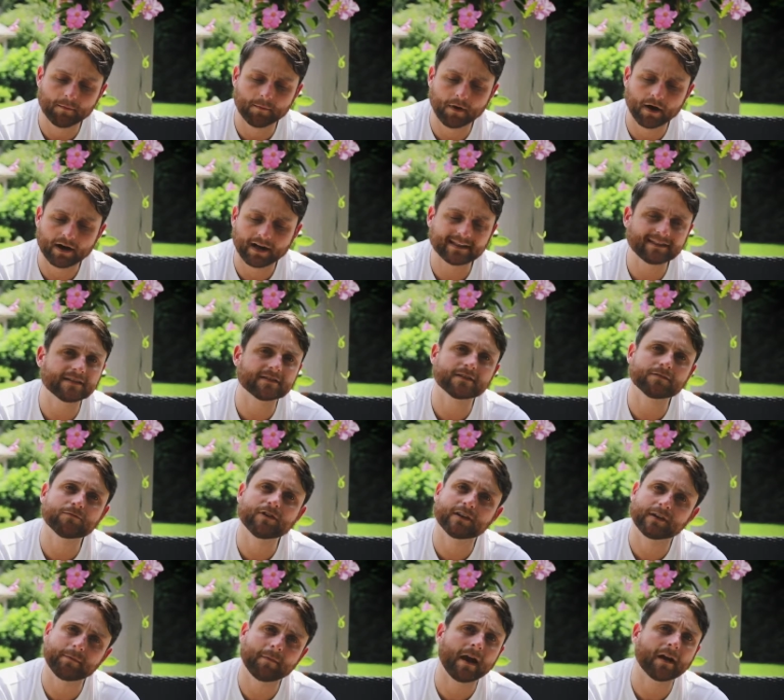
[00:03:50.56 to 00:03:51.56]
but it doesn't
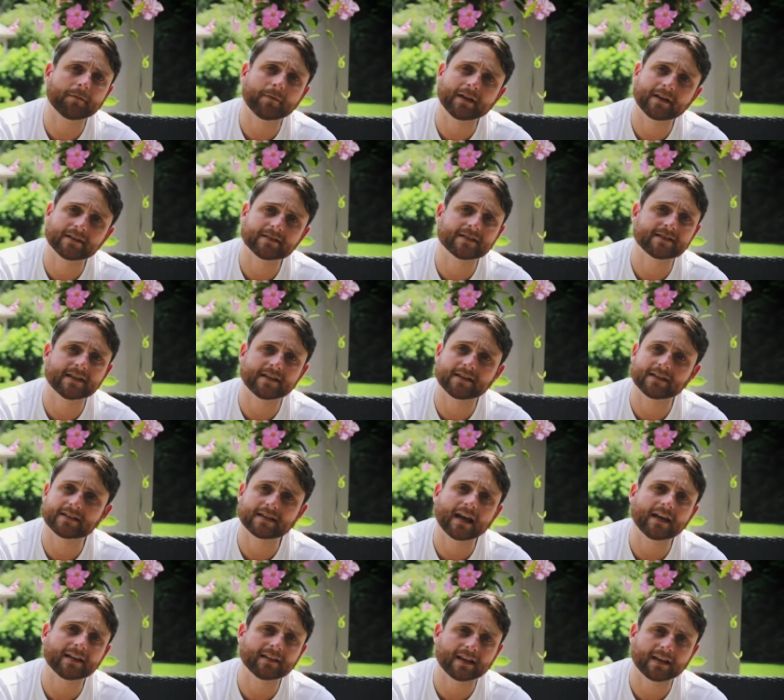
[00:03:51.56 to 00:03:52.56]
really matter because it's in a
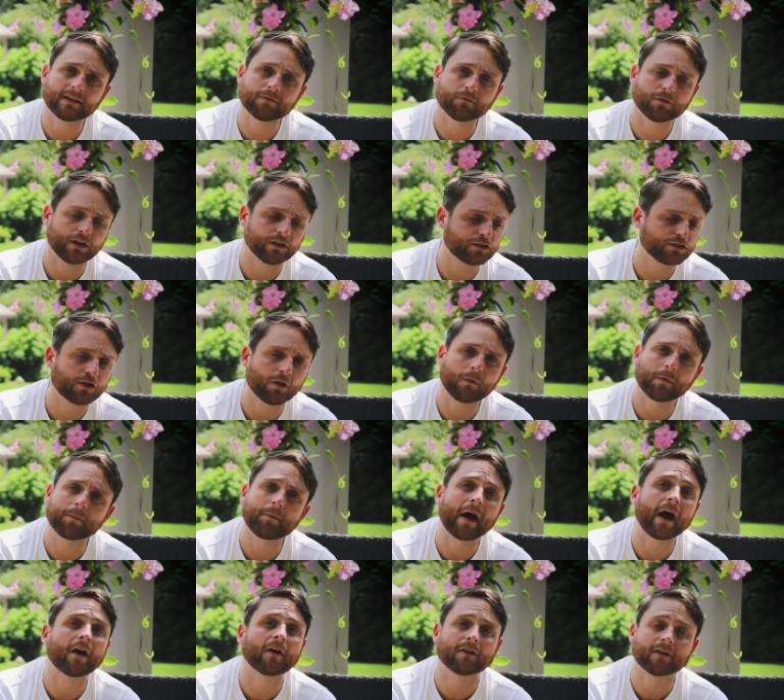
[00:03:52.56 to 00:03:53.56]
setting that is so
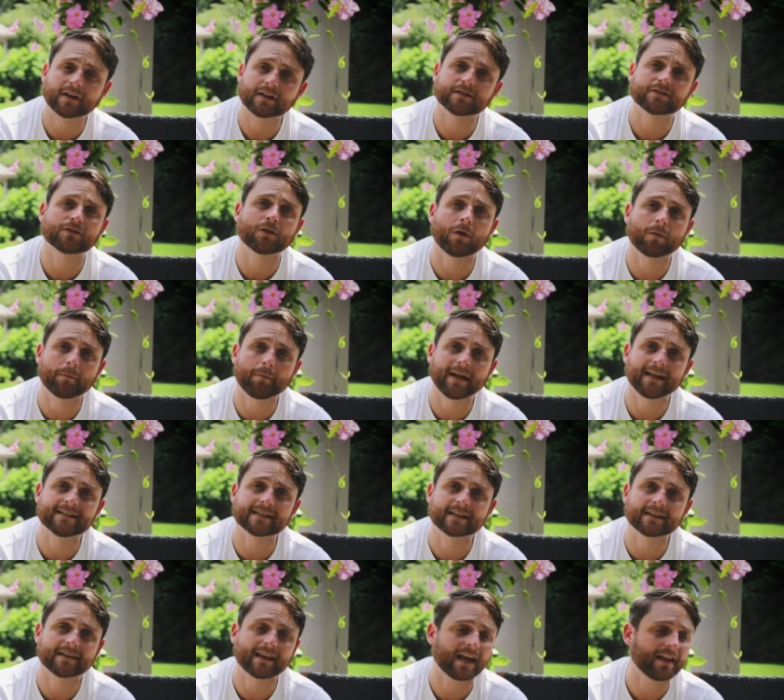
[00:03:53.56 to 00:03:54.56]
empowering and so
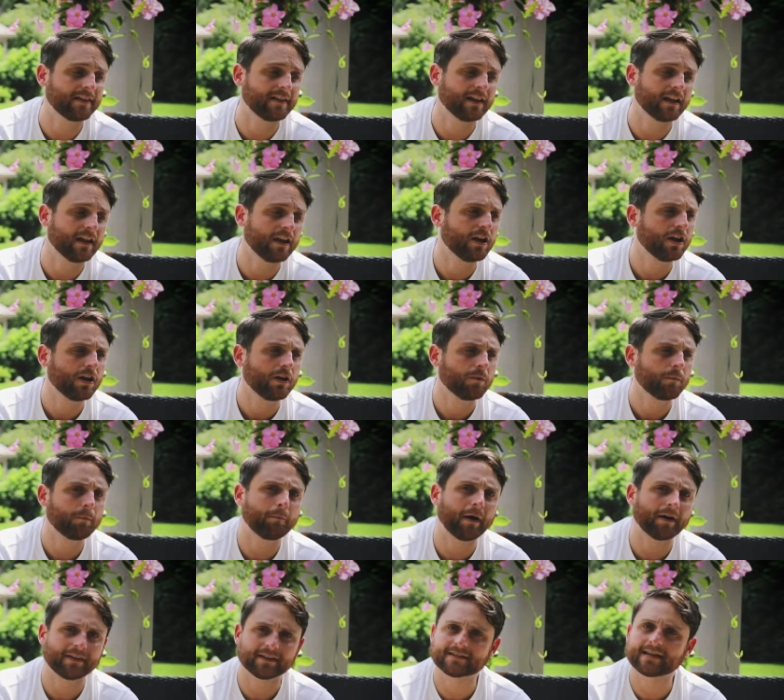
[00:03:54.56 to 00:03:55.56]
amazing that
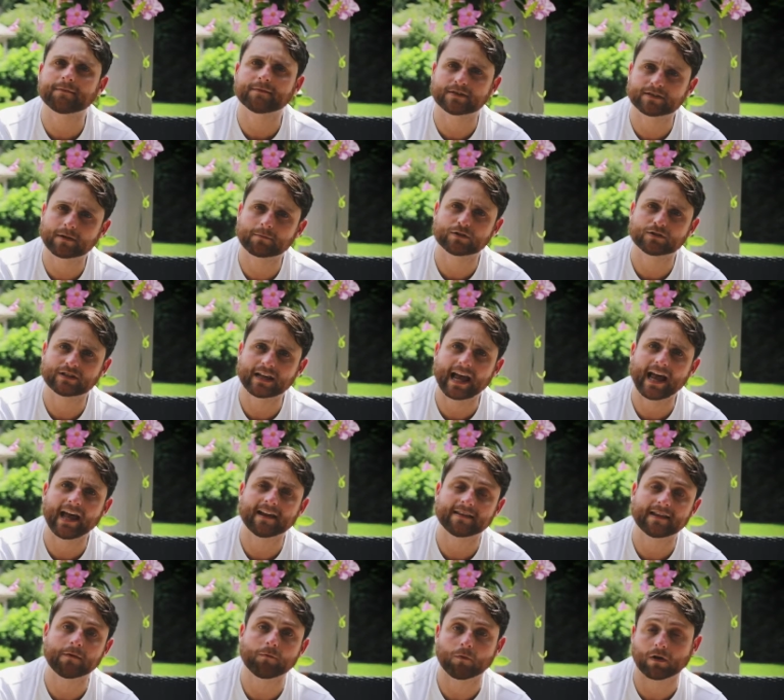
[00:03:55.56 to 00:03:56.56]
by the time the summer's
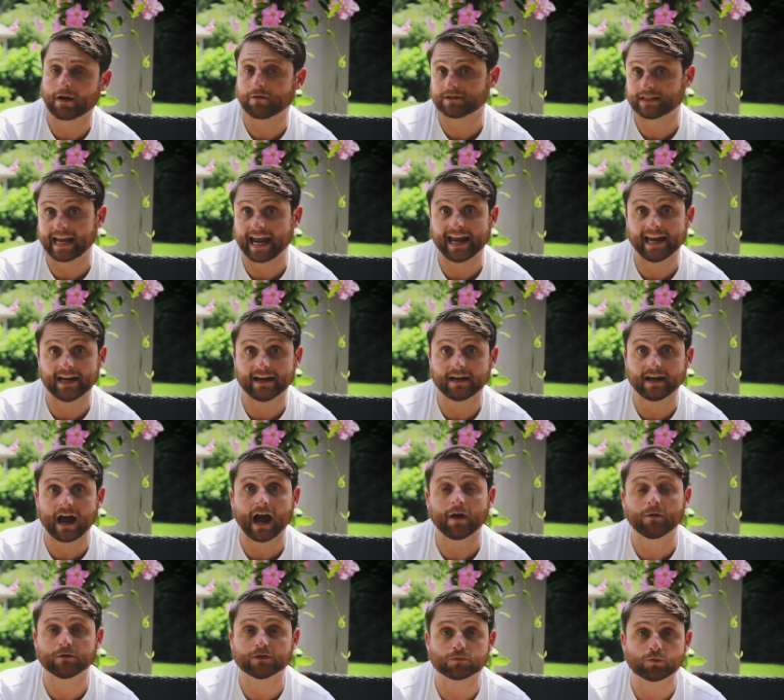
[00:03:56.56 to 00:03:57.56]
end, when I was eight,
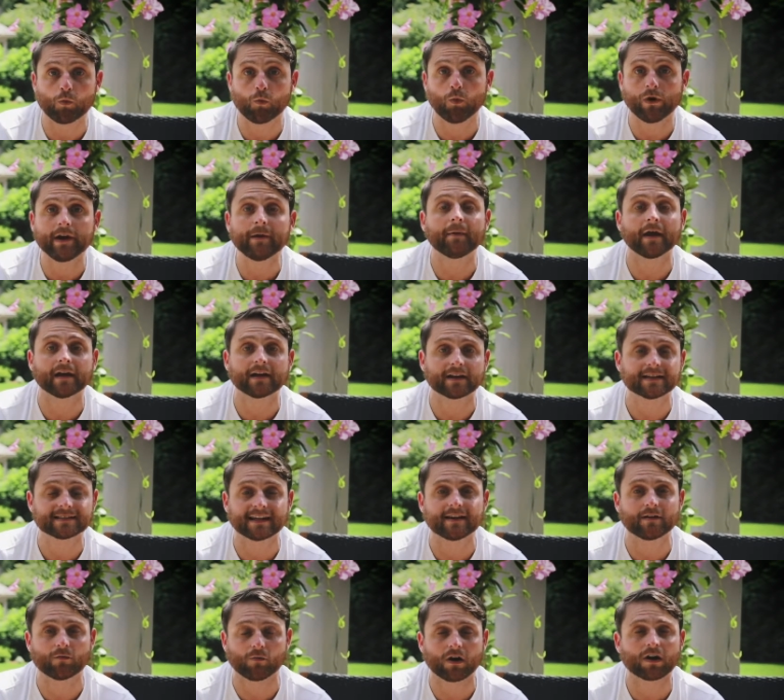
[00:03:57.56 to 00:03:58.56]
I was weeping because
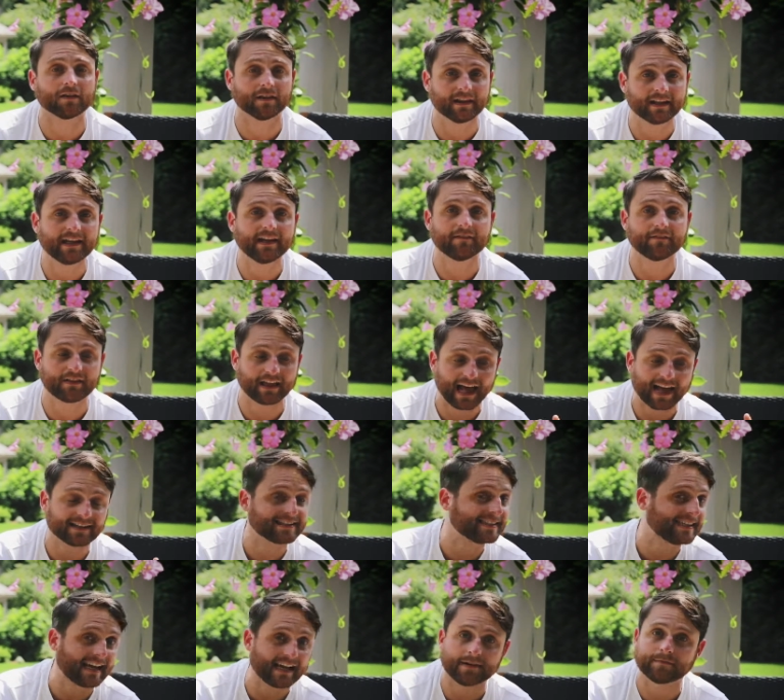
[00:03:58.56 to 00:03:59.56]
I didn't want to leave that
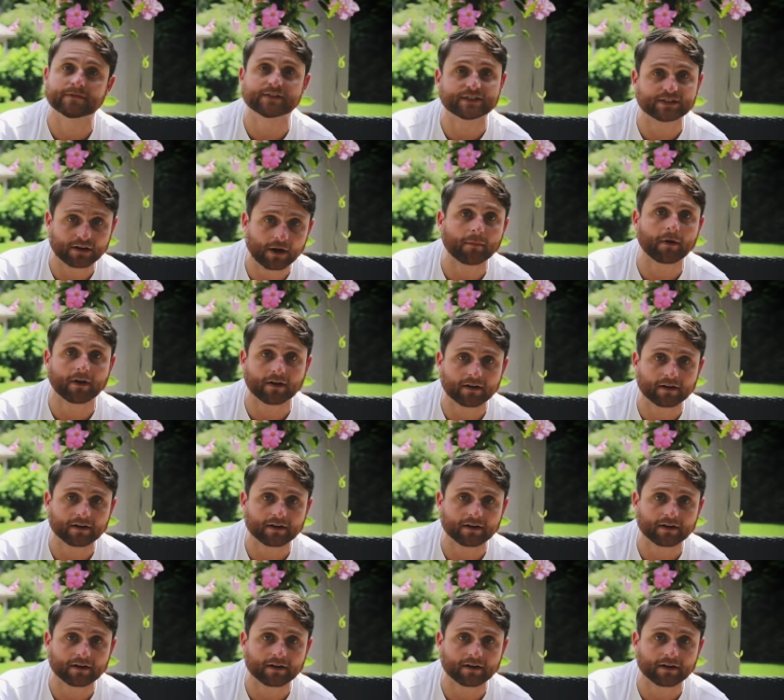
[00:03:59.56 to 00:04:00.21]
same summer.